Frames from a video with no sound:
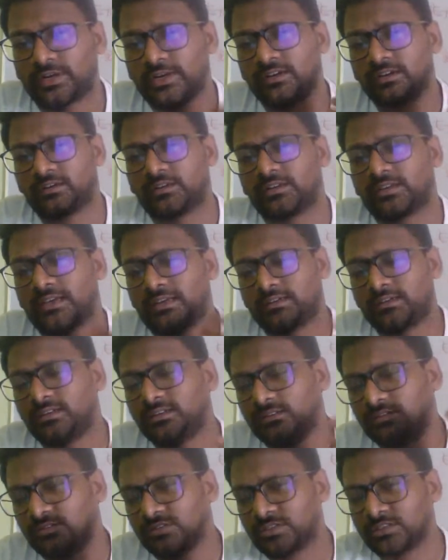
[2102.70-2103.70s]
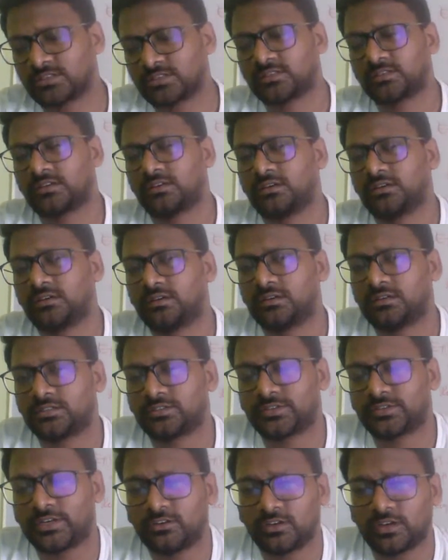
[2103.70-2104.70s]
kindly just
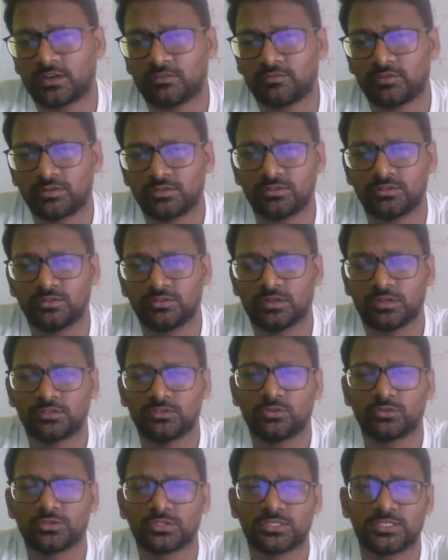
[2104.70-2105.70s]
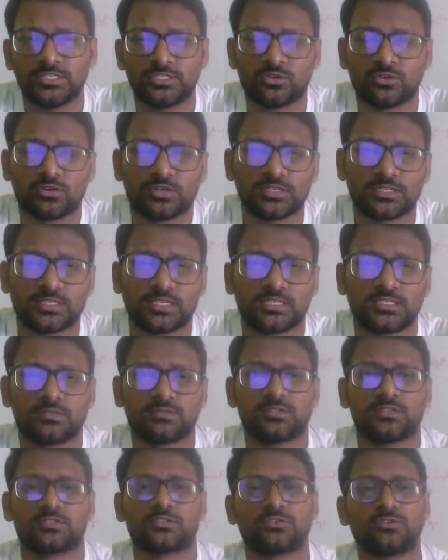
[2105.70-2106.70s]
try to cover those disorders as
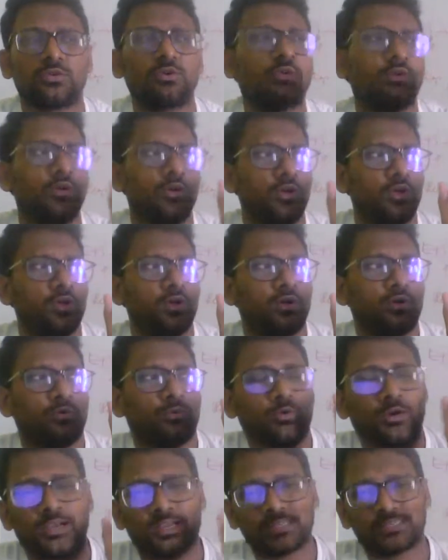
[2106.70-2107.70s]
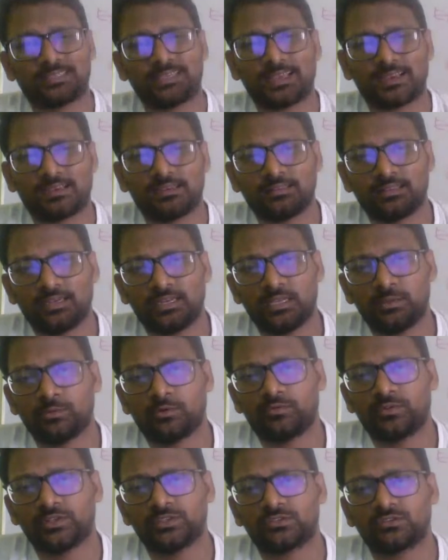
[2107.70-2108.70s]
well. So what exactly the name
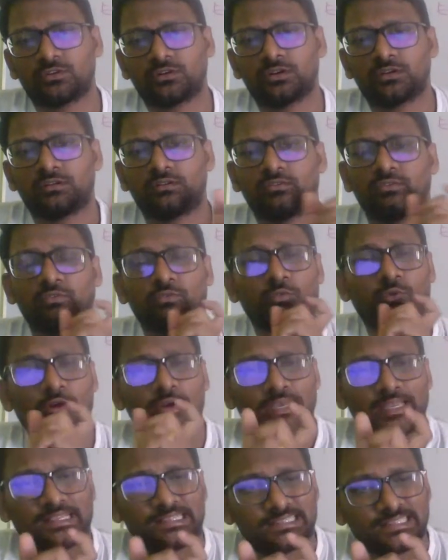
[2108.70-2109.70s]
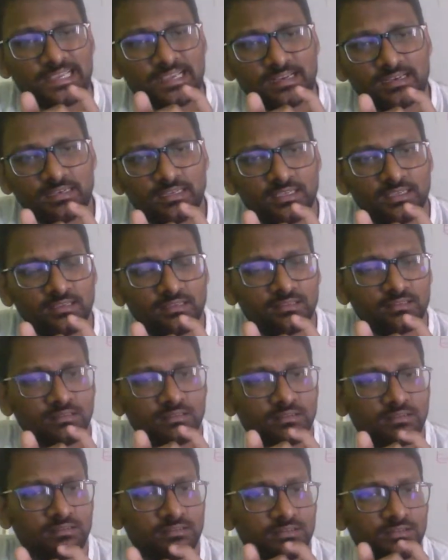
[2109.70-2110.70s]
of disorder? What exactly
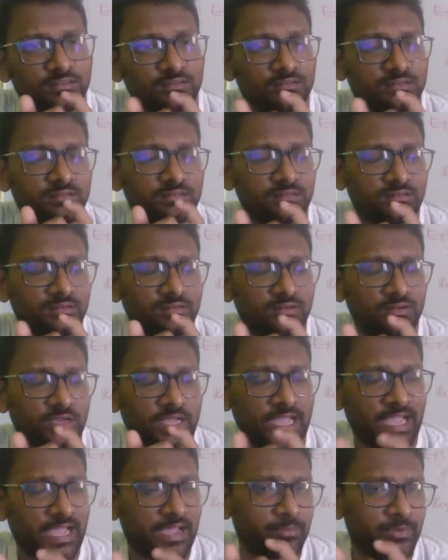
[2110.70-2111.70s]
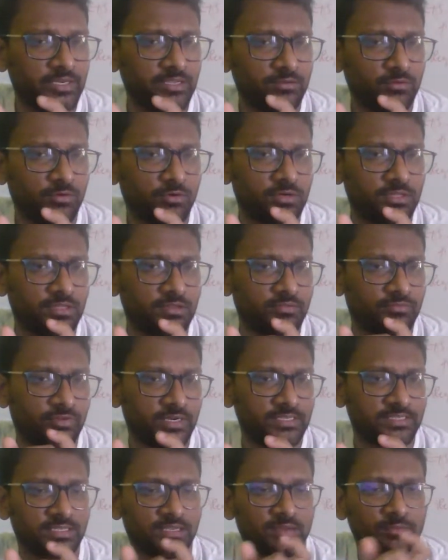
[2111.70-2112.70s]
the happening over there?
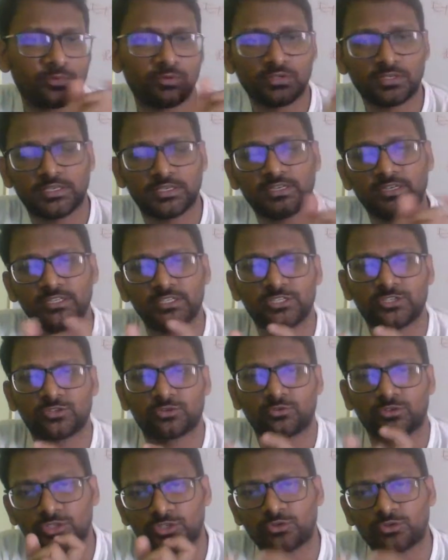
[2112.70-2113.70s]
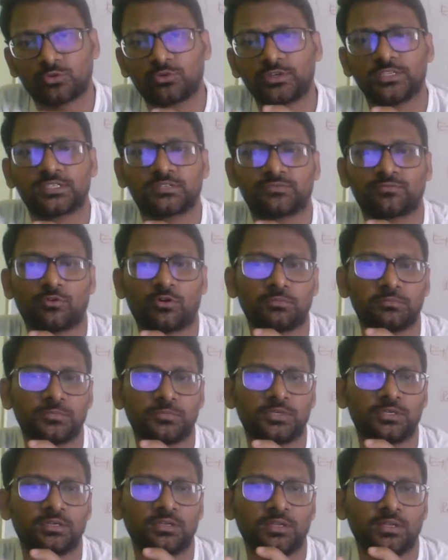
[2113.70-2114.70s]
For example, kidney stone. Stone is
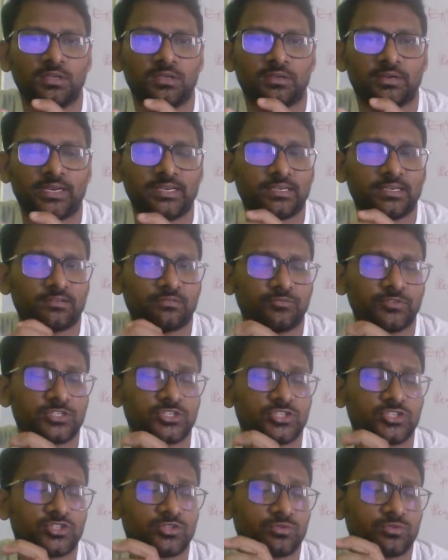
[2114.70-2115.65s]
formed, right? Where